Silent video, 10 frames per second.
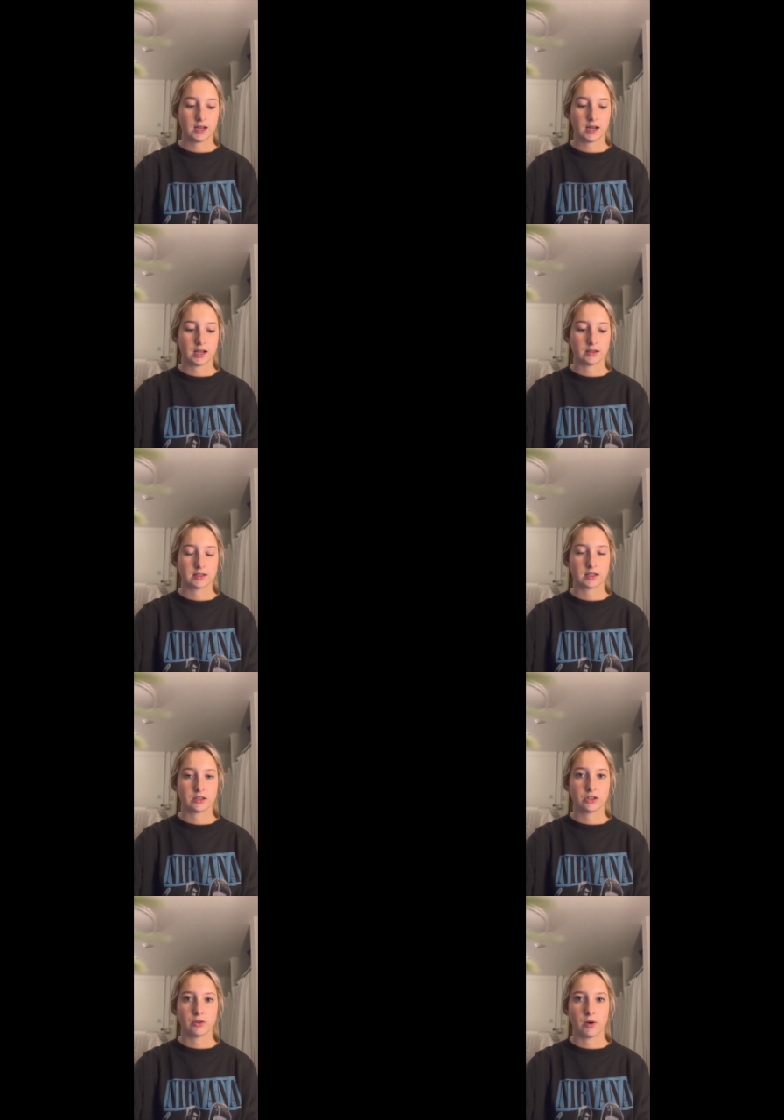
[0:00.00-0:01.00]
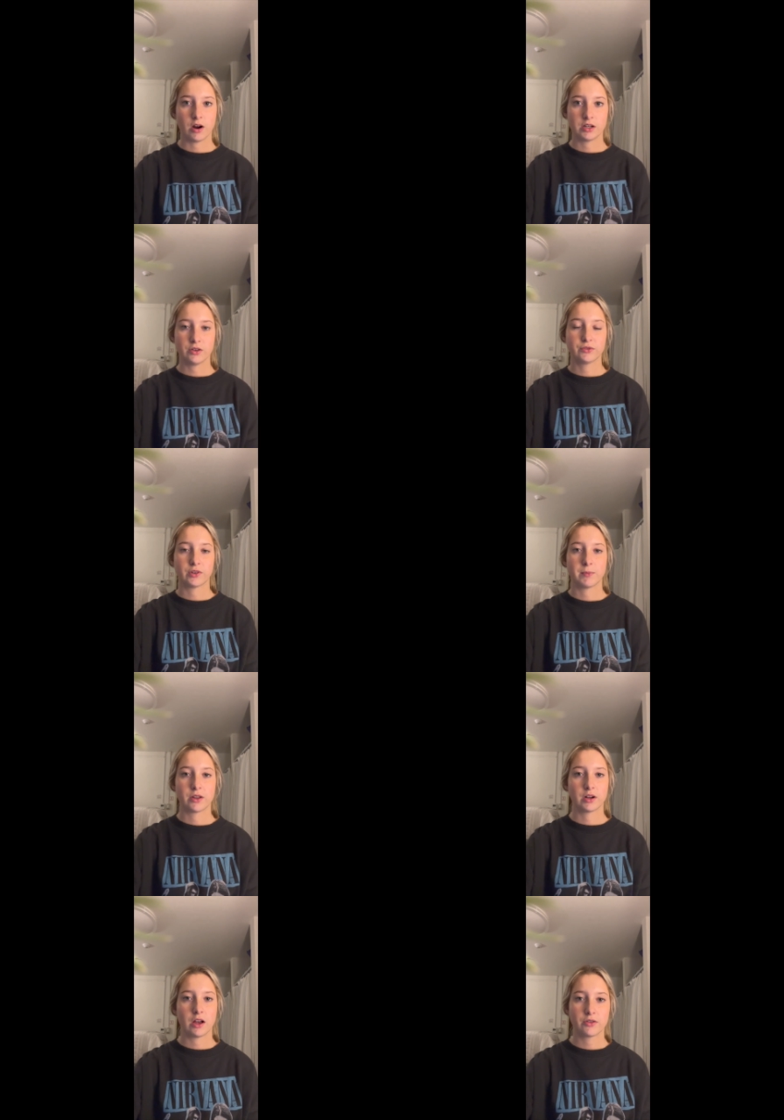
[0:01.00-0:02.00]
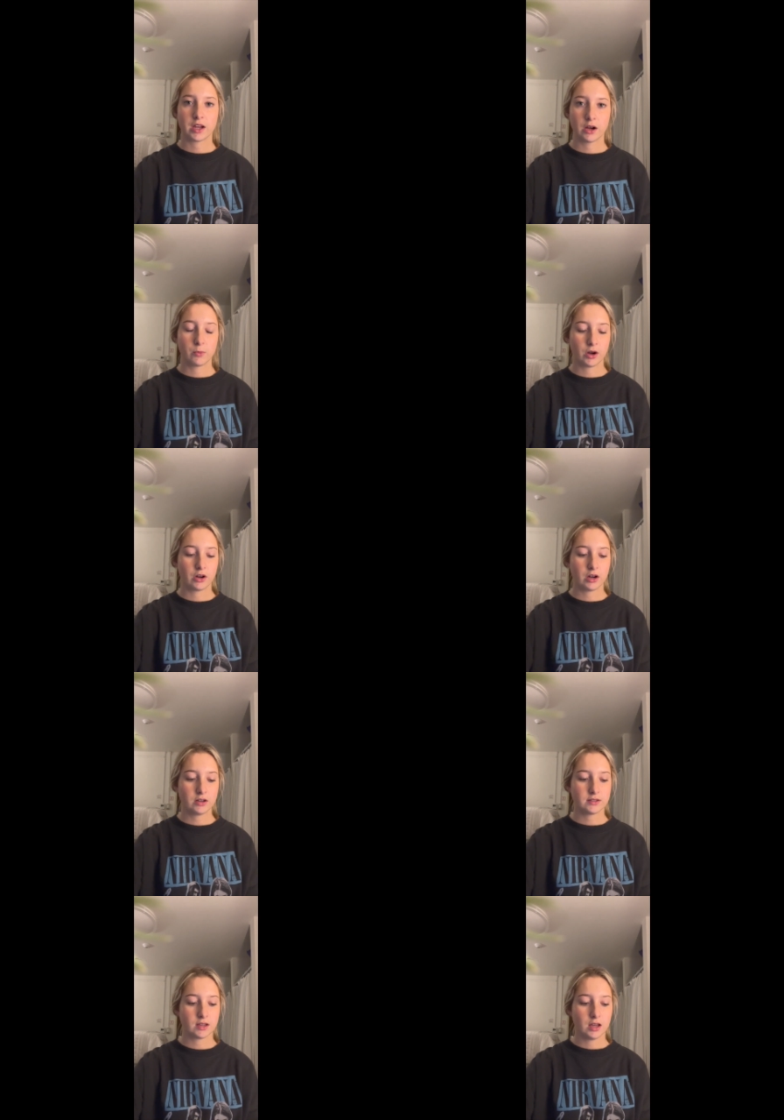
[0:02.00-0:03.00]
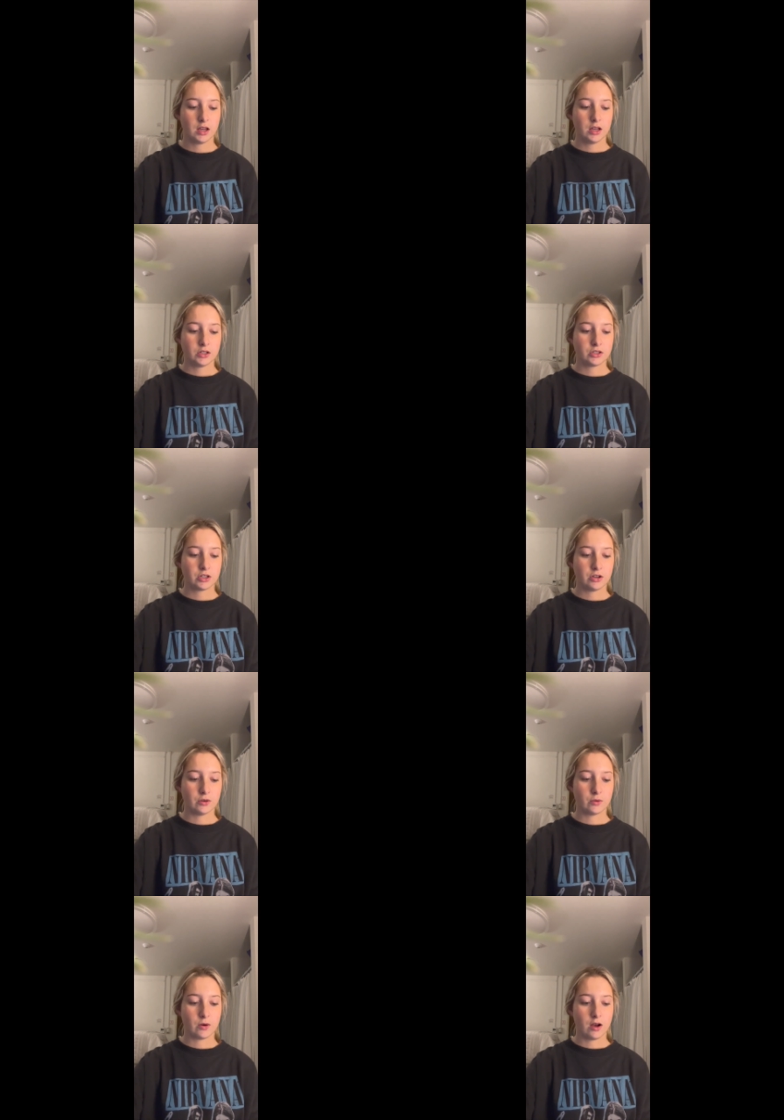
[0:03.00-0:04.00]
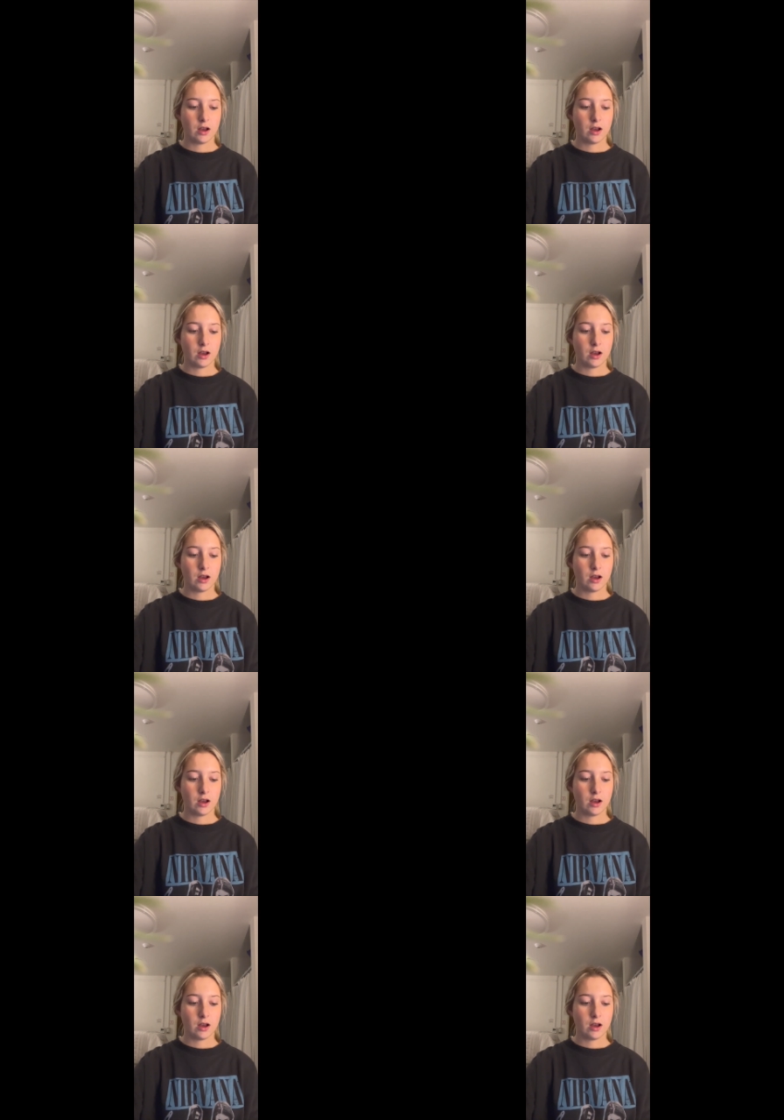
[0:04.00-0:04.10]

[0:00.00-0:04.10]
and listen to audios from other healthcare workers to